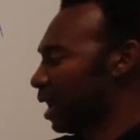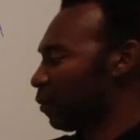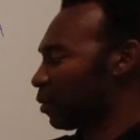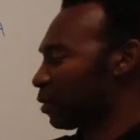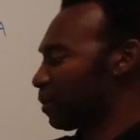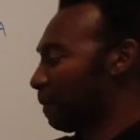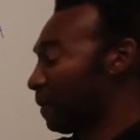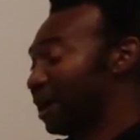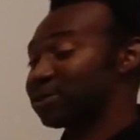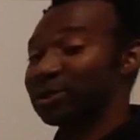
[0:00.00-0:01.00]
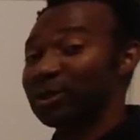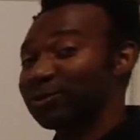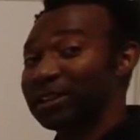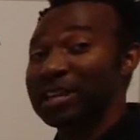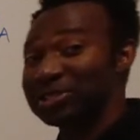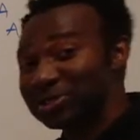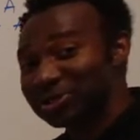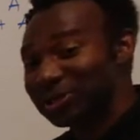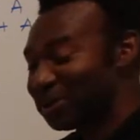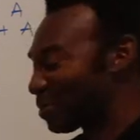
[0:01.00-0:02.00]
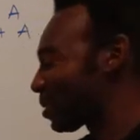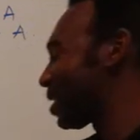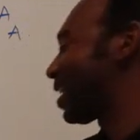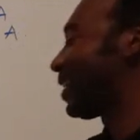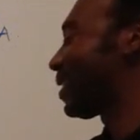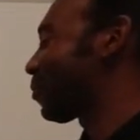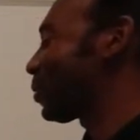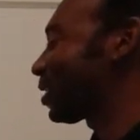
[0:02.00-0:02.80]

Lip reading: our magical relationship that